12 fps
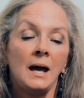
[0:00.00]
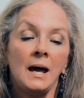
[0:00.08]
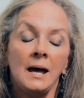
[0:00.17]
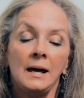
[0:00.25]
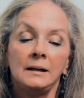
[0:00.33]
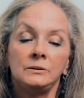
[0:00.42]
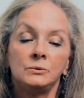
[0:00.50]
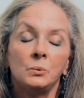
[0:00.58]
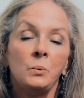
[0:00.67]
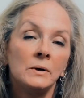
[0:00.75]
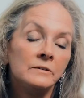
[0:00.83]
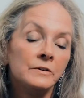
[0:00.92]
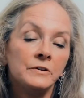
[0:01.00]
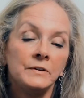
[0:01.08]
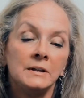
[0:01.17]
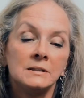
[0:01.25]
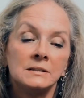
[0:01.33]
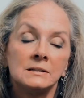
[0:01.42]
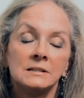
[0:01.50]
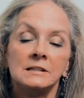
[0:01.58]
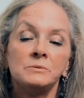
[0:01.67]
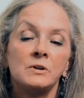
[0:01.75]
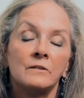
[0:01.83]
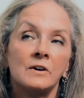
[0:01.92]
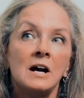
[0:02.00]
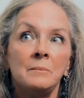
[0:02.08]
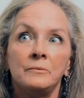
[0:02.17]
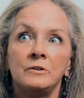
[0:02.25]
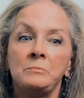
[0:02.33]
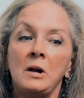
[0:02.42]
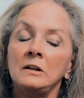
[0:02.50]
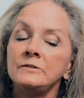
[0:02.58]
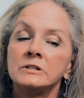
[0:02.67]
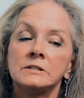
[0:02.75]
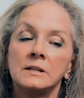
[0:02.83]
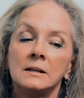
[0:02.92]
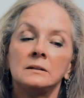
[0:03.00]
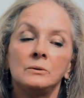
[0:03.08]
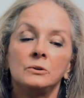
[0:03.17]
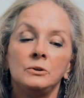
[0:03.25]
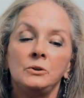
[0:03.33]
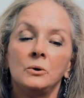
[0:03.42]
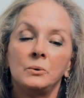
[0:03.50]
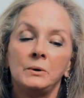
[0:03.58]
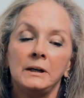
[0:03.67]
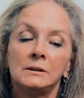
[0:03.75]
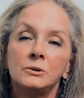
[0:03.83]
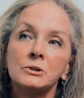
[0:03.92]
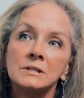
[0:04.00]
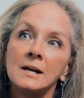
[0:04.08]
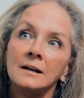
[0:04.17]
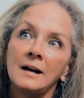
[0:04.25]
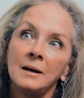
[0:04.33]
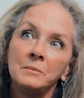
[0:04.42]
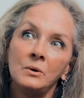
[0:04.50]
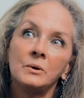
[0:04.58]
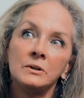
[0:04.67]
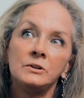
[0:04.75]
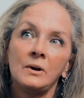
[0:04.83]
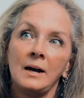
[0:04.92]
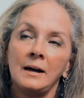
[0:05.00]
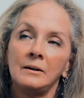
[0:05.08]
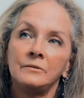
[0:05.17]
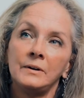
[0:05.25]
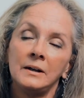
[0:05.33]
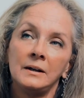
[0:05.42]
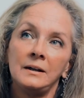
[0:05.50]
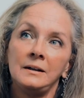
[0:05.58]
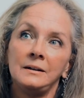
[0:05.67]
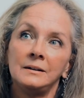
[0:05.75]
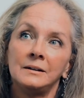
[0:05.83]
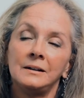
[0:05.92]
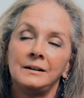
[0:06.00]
And one of the things that seems to have come from us is that, you know, it looks like I'm going to have a